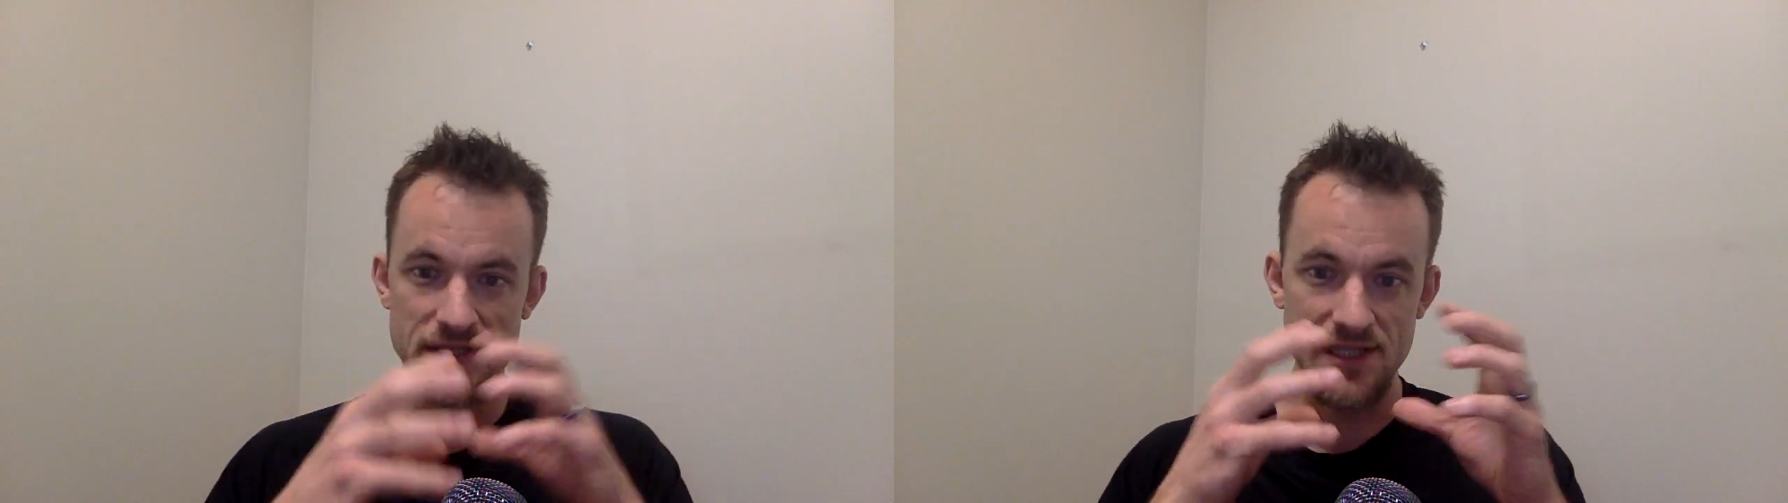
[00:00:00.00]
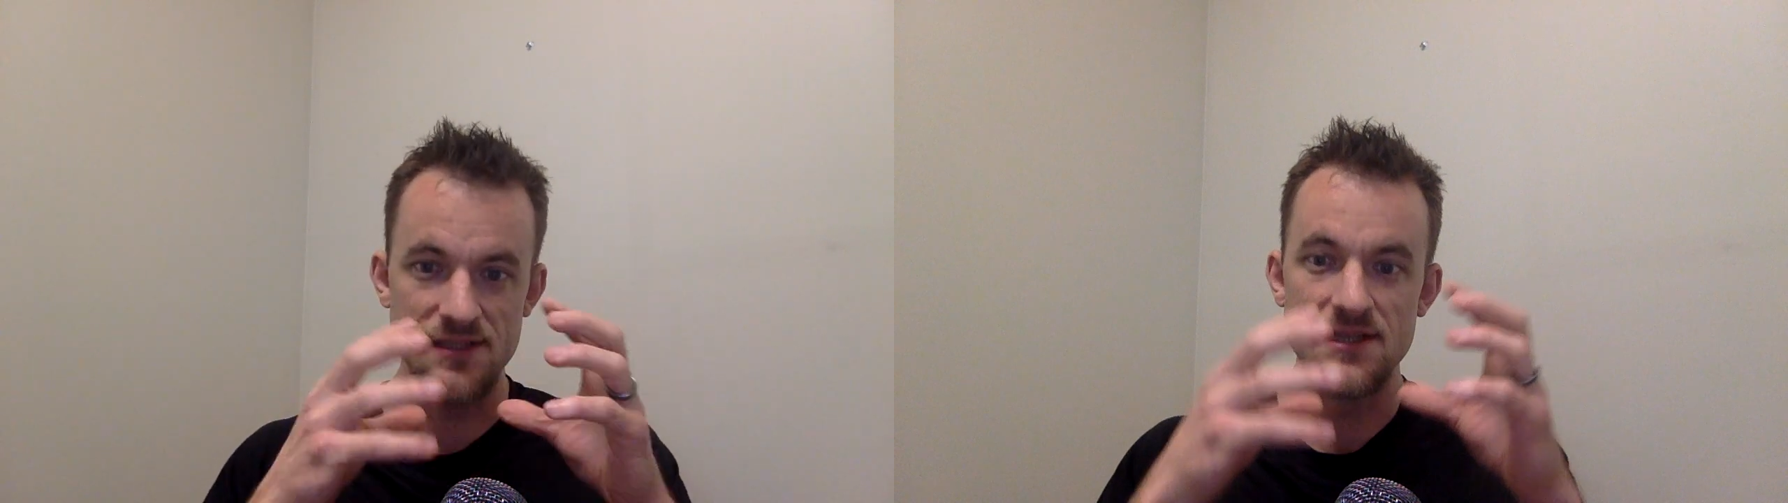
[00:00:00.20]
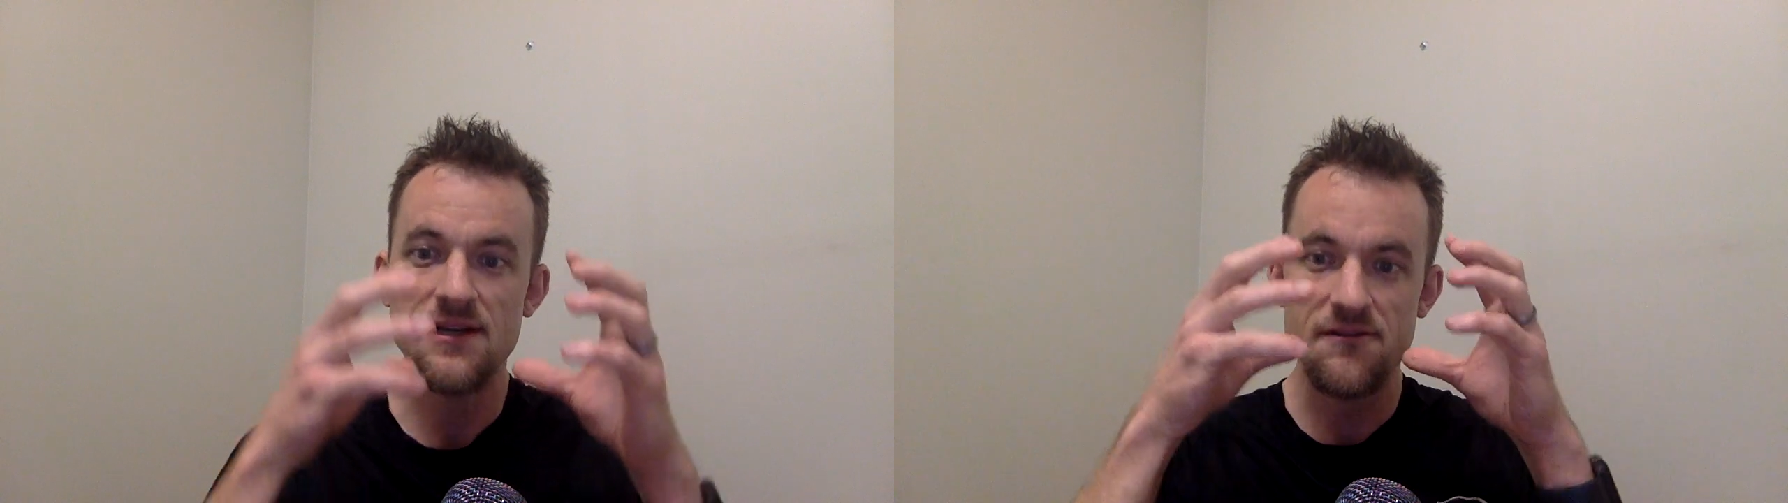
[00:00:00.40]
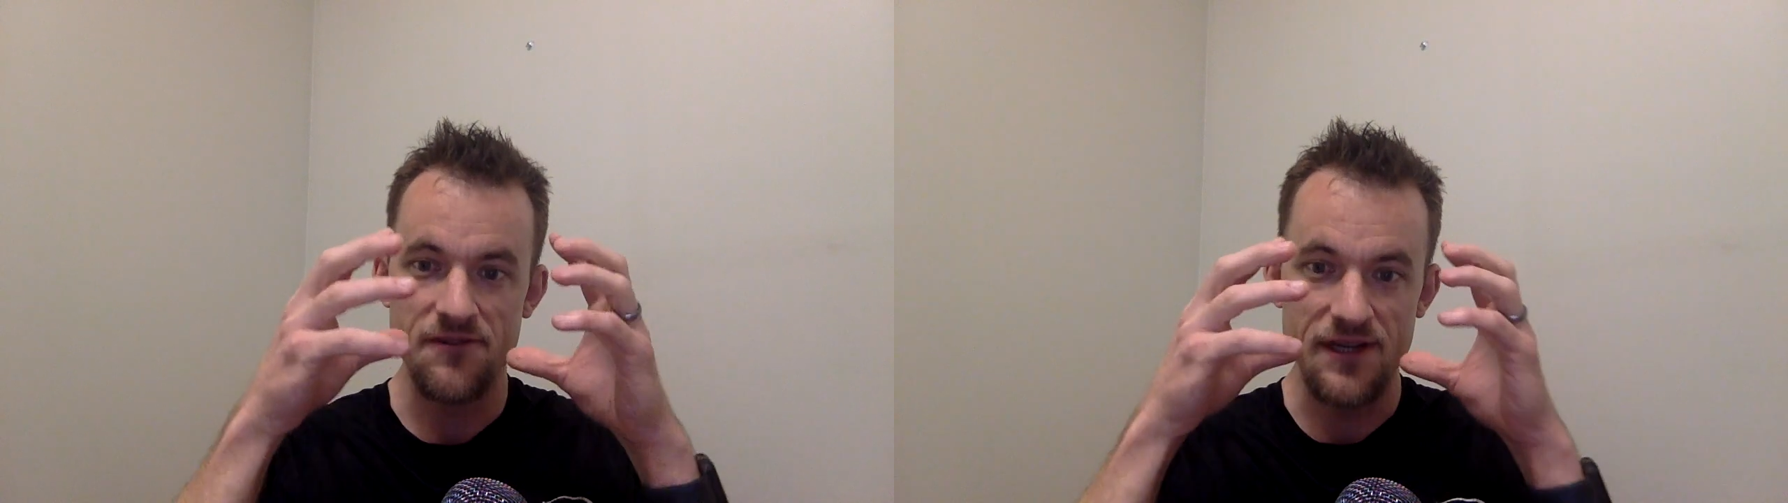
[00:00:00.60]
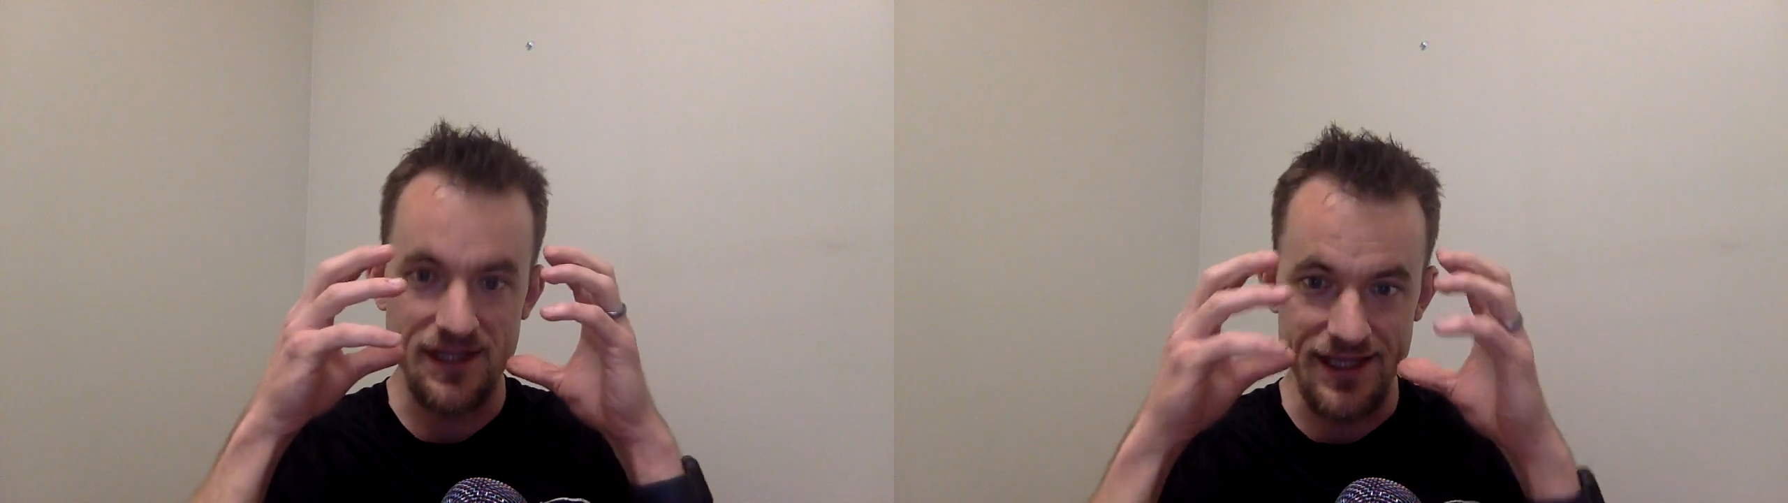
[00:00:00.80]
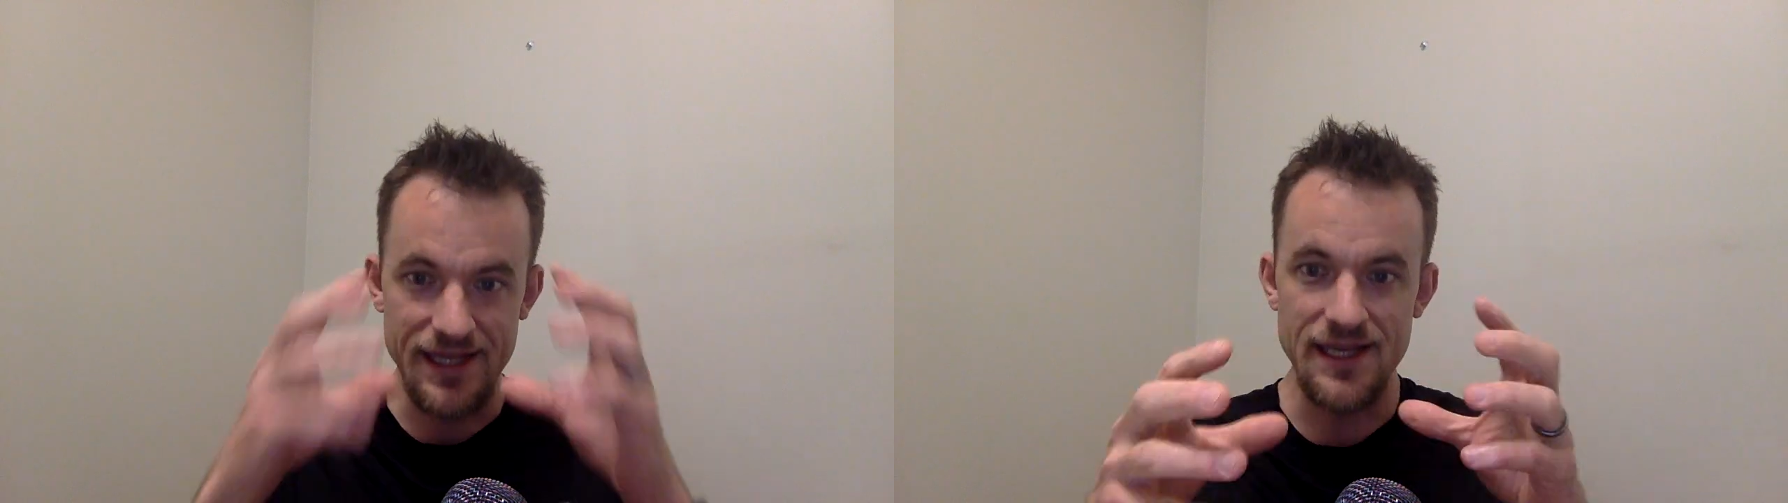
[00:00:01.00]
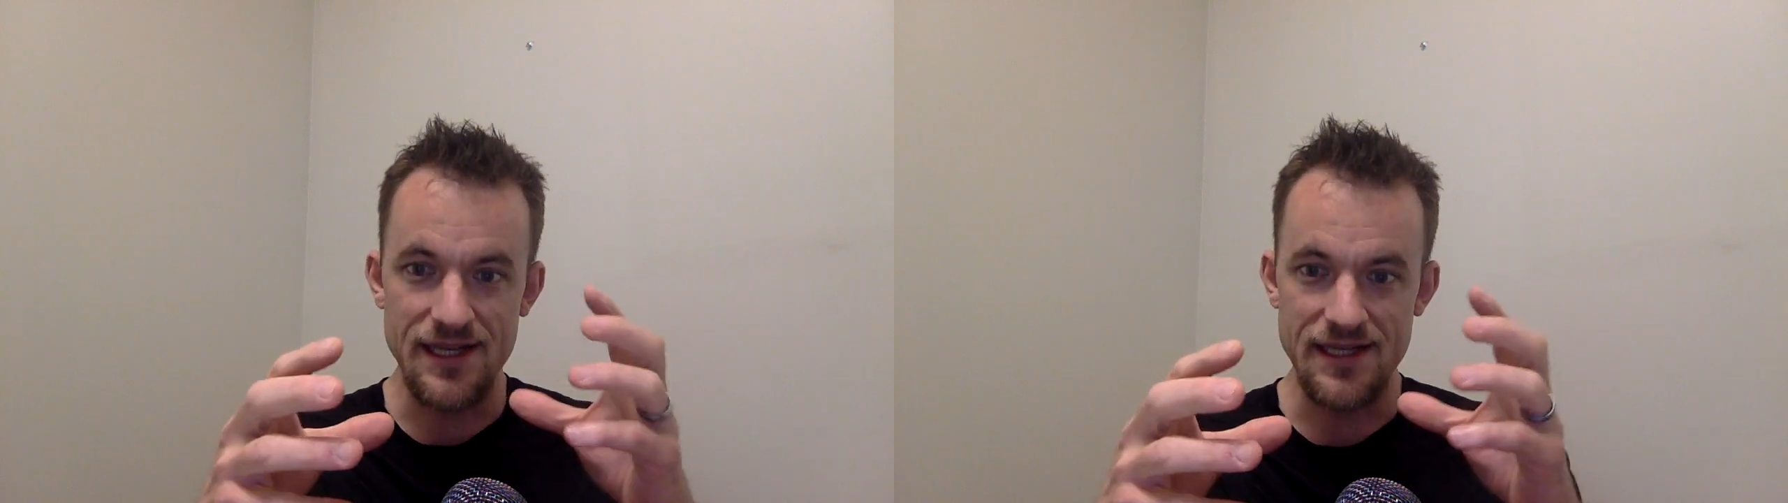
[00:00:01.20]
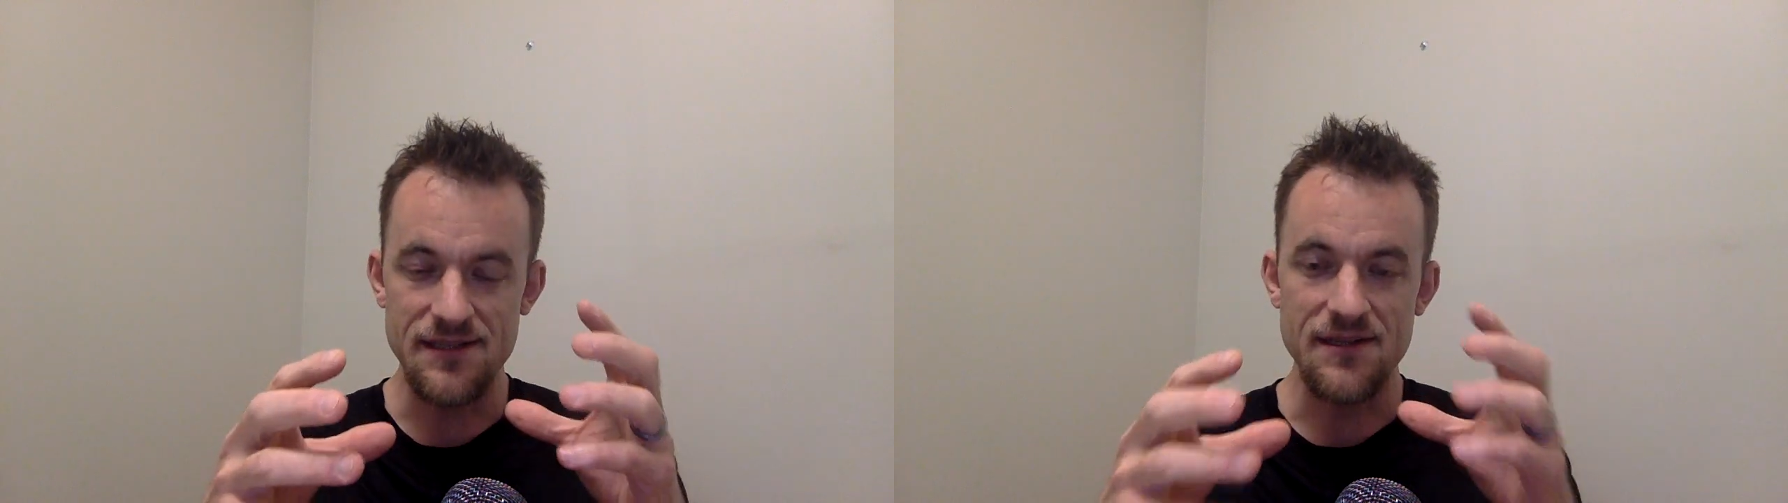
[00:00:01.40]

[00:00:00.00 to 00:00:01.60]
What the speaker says: and then finally get it